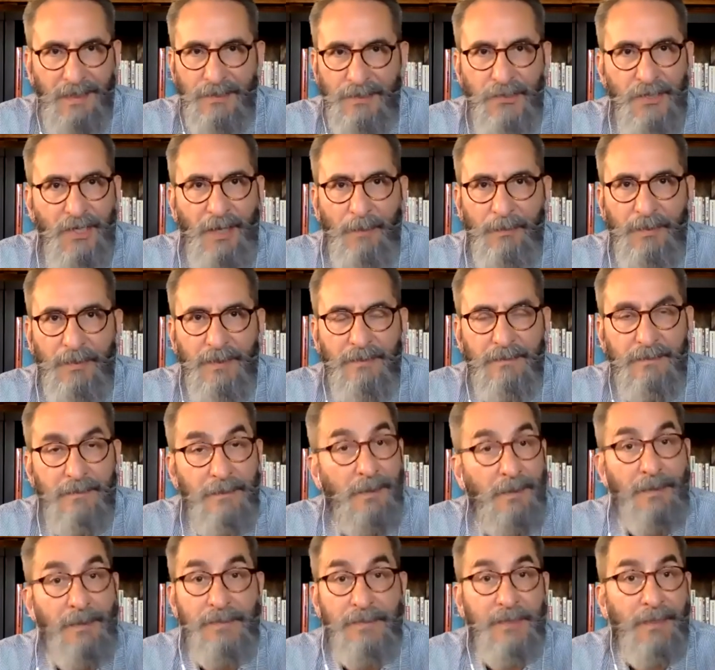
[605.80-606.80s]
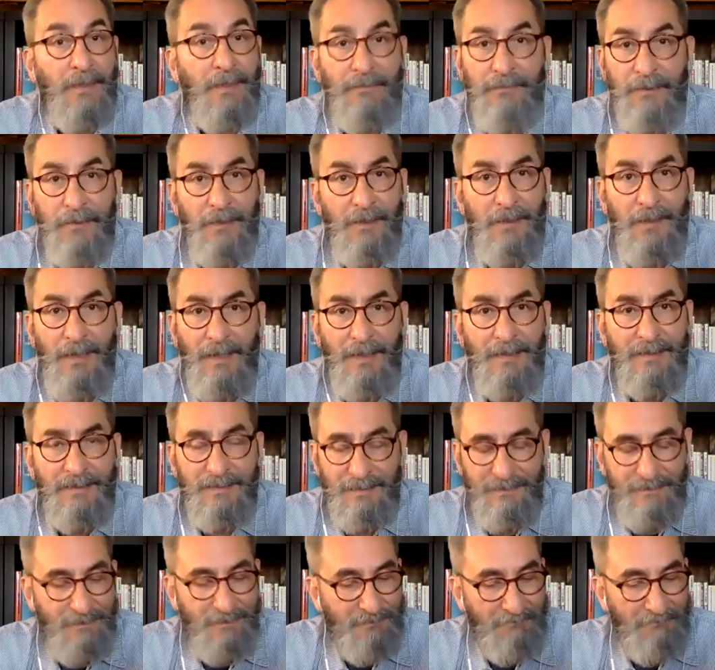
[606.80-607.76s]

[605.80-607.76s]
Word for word: a chaplain oh, I'm sorry for your loss.